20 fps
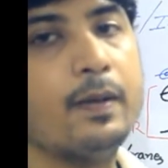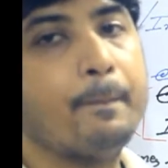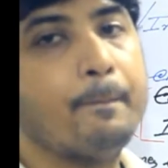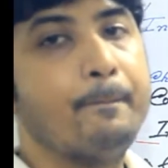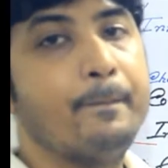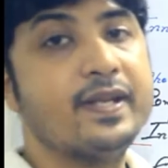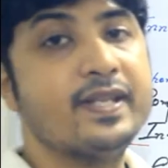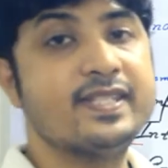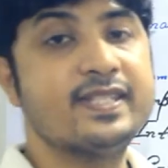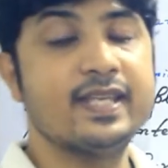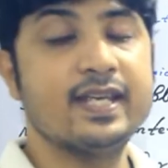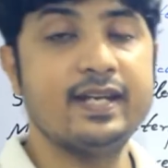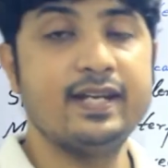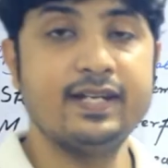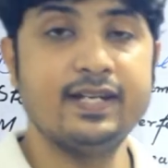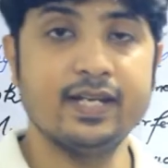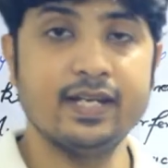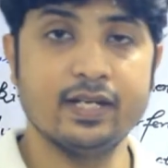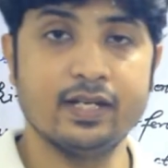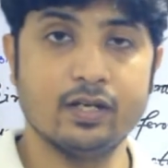
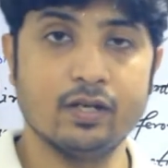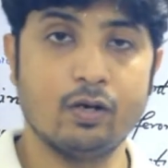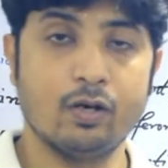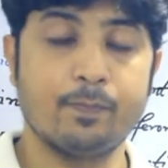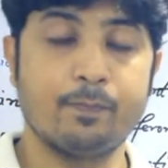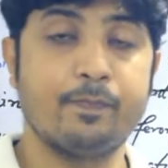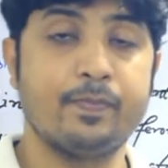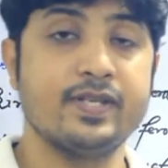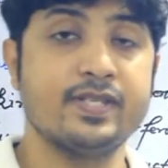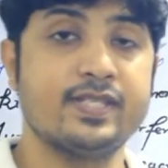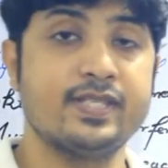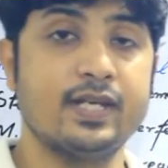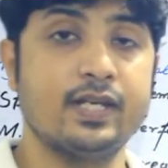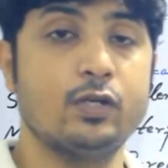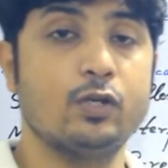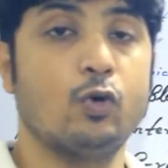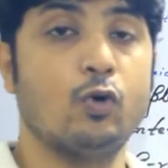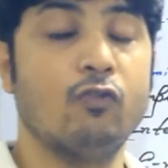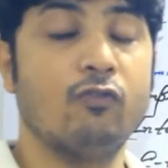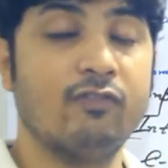presented or present
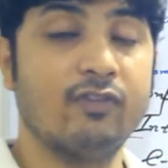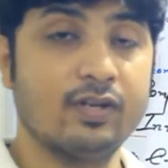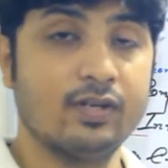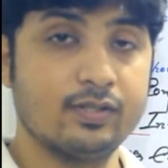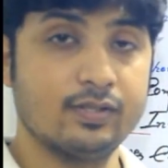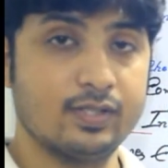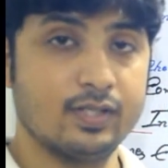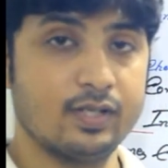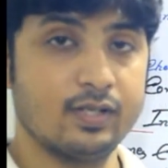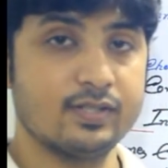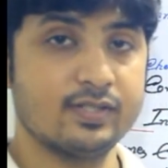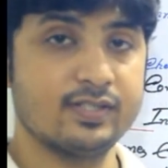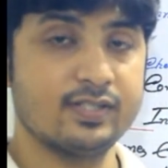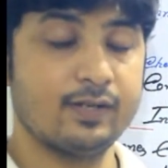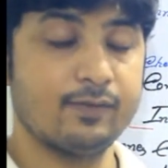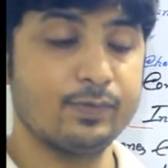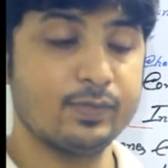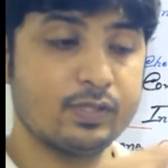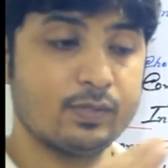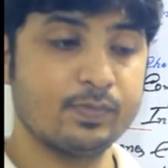over the
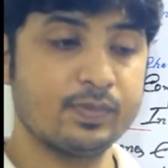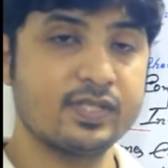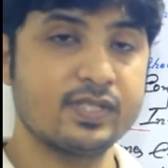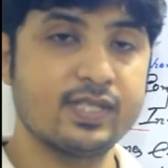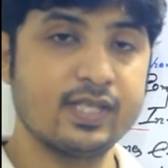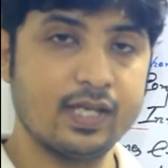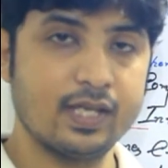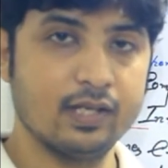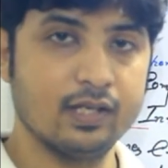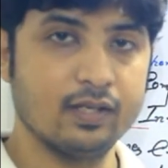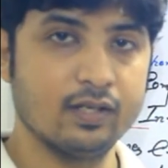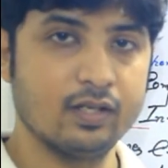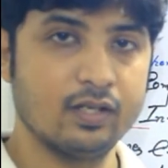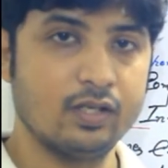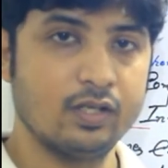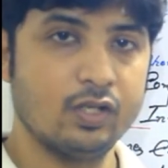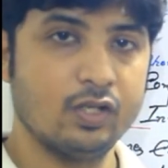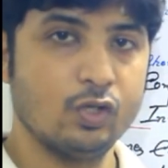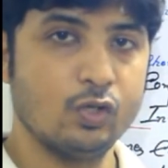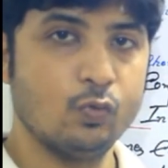surface of the cell,
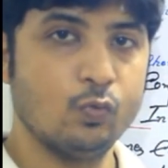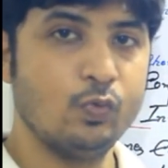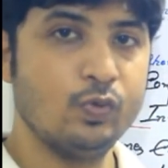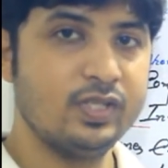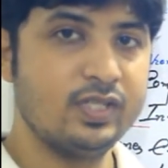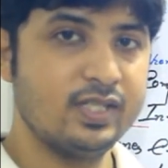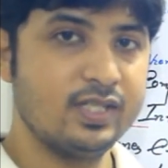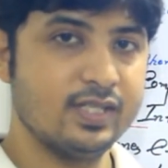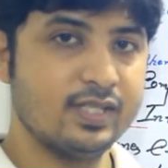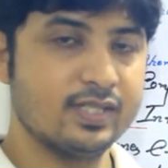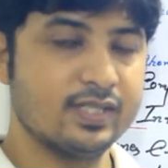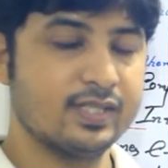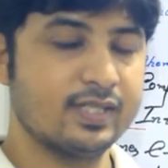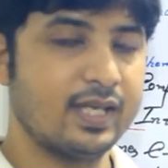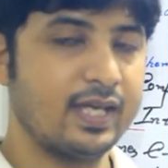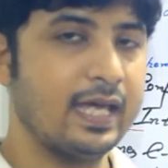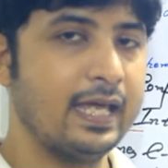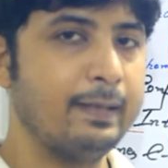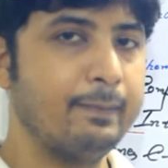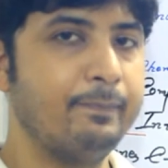which is
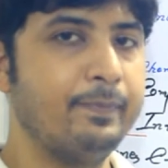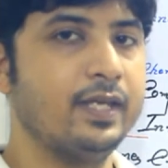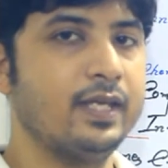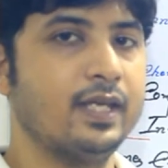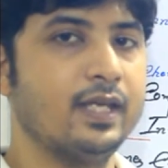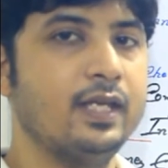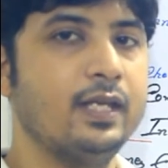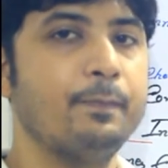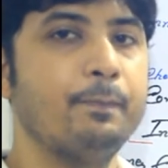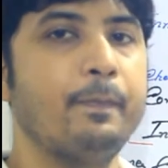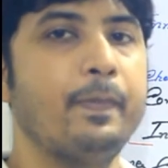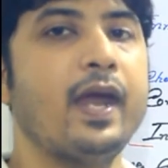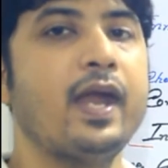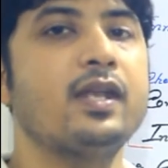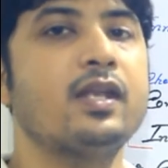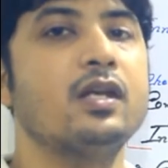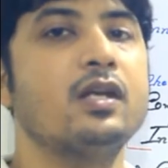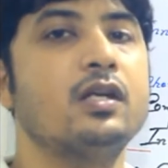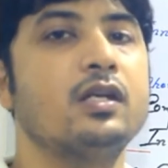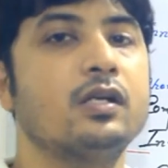helping in
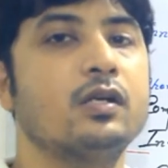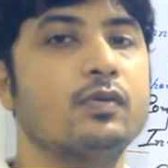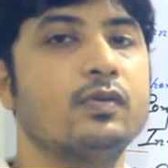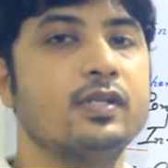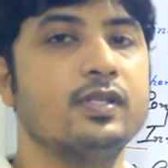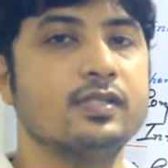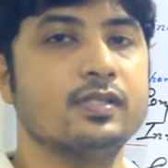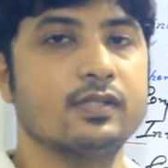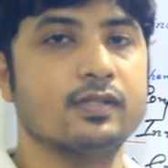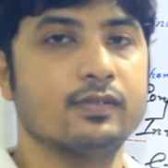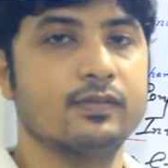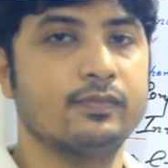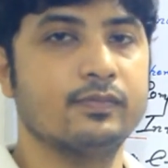pattern recognition.